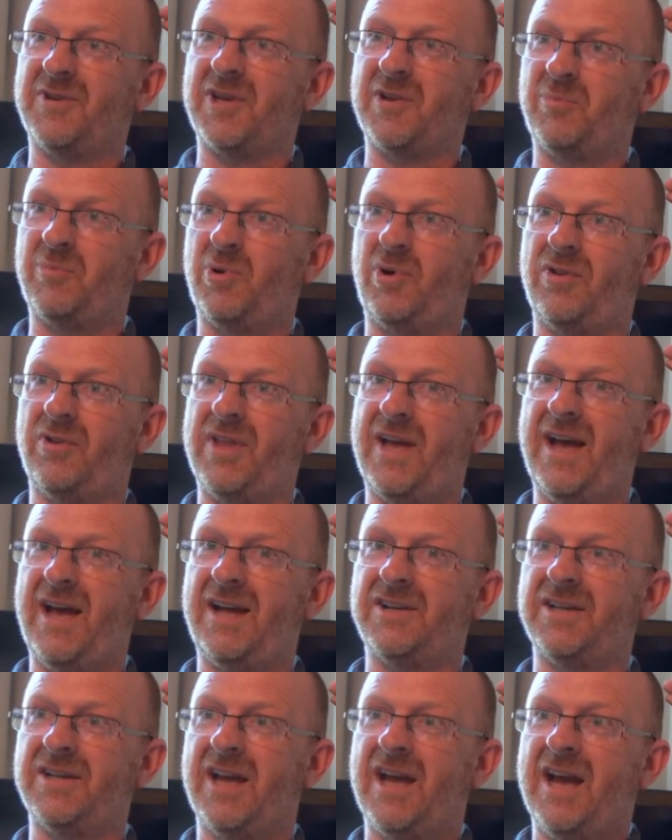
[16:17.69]
they can put on the
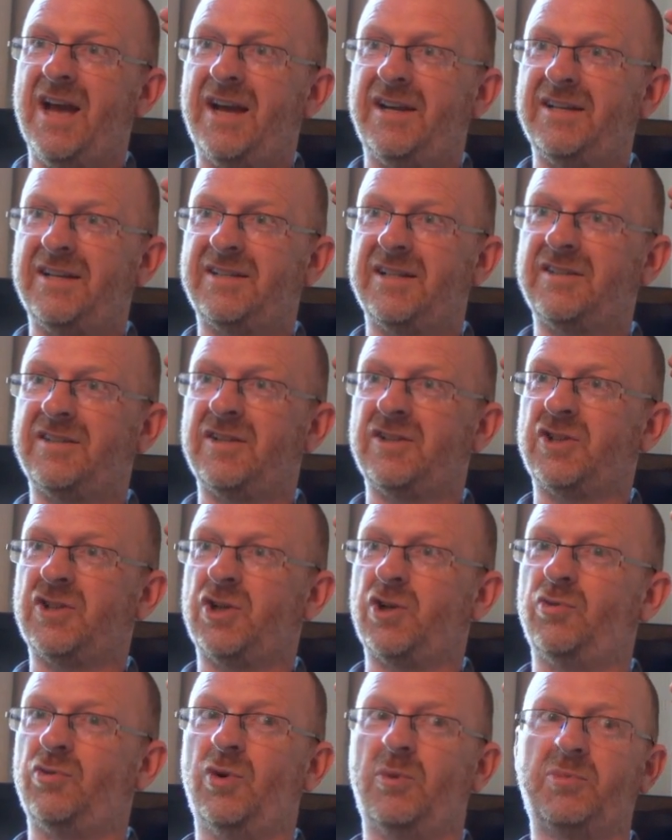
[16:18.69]
head. Mm. And he mm. says it's
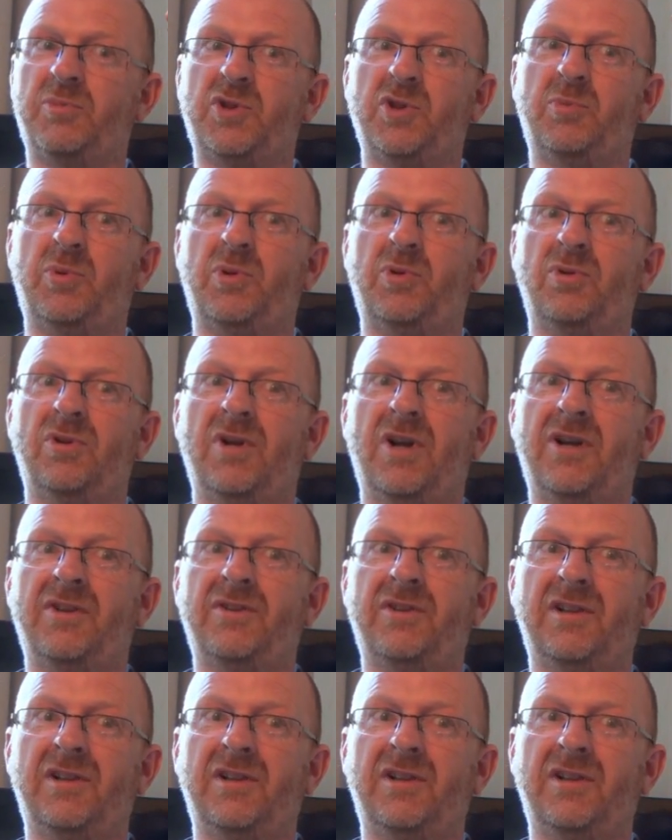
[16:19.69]
corruptible.